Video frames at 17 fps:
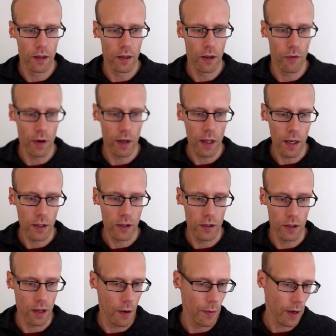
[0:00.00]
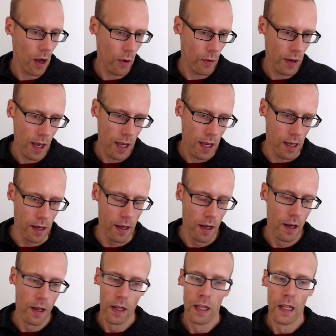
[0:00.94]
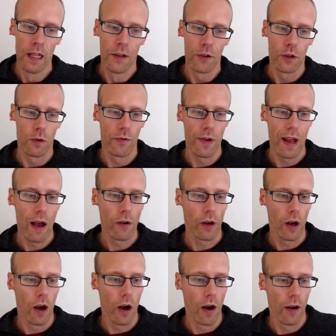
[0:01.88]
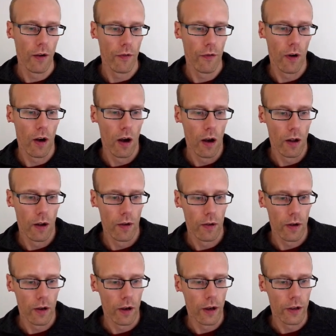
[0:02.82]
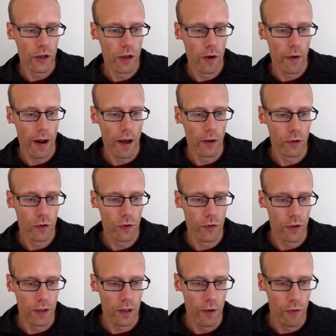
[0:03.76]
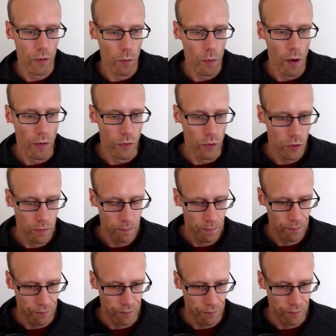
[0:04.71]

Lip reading: 3 lists. There we go, yay. So we've now got our URLs for the different ones.